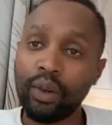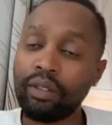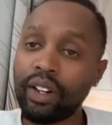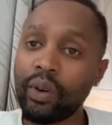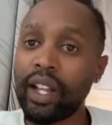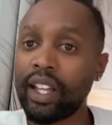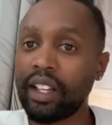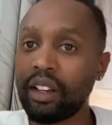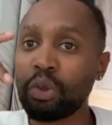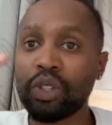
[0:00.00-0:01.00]
When I
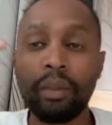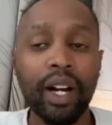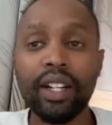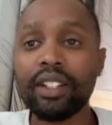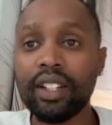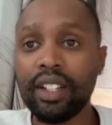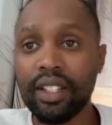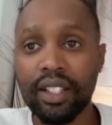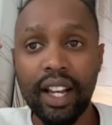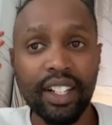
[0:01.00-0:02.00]
go to some
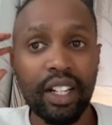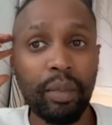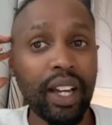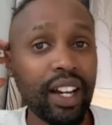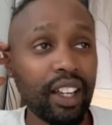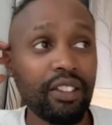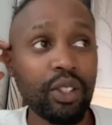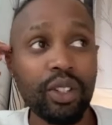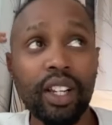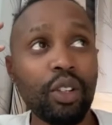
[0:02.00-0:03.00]
countries, like Jamaica gives you
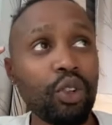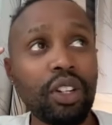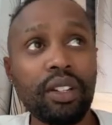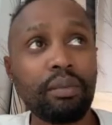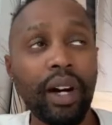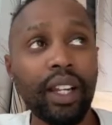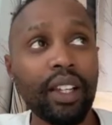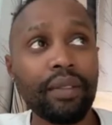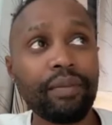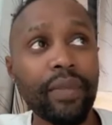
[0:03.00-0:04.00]
really good
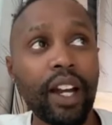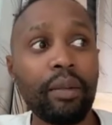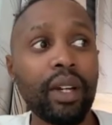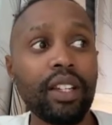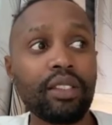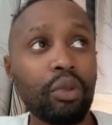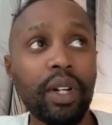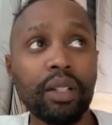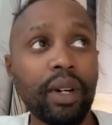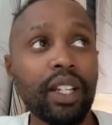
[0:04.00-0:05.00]
money. I made so
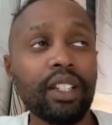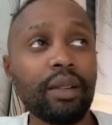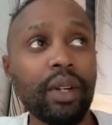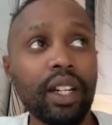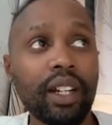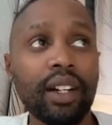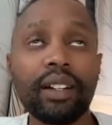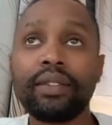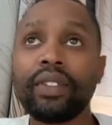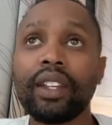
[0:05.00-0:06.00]
much money in Jamaica.
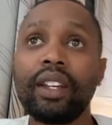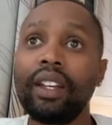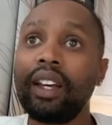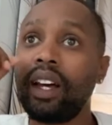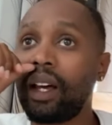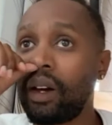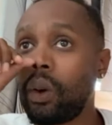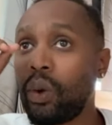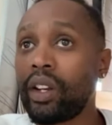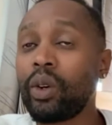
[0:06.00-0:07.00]

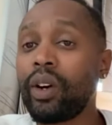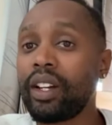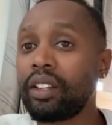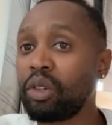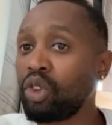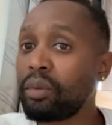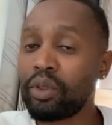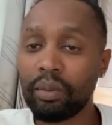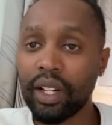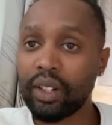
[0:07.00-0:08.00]
When you are in Europe, you
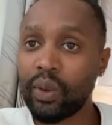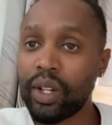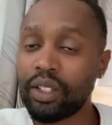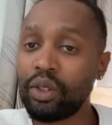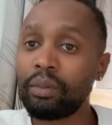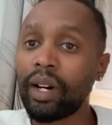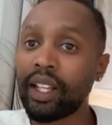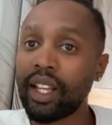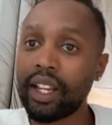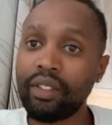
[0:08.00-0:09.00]
make quite good money
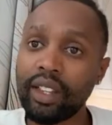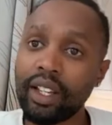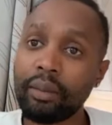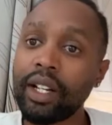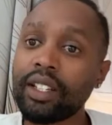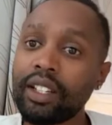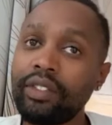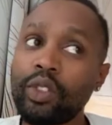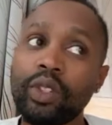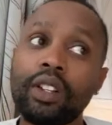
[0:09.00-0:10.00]
and everything. But if
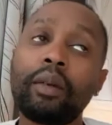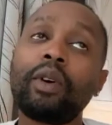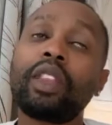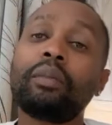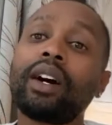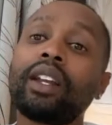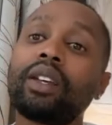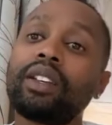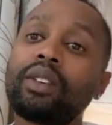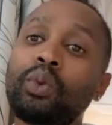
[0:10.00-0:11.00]
it was all about the
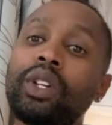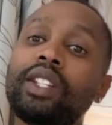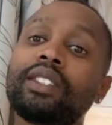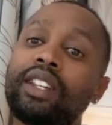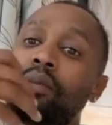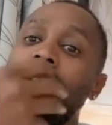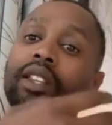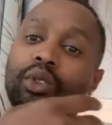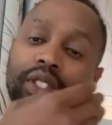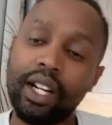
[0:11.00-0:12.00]
money, we'd still be in
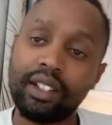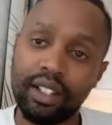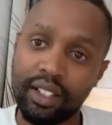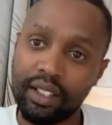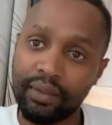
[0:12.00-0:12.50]
those countries.